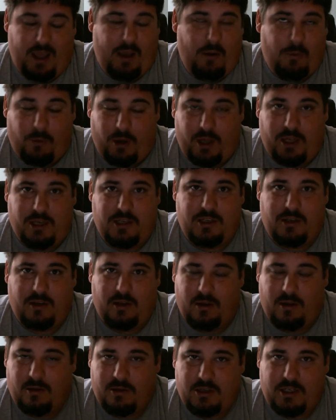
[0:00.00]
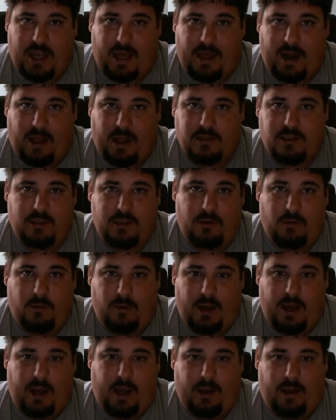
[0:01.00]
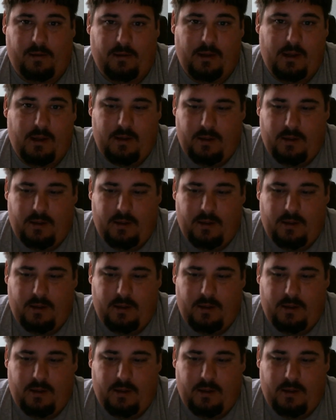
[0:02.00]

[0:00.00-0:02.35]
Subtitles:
which, shout out to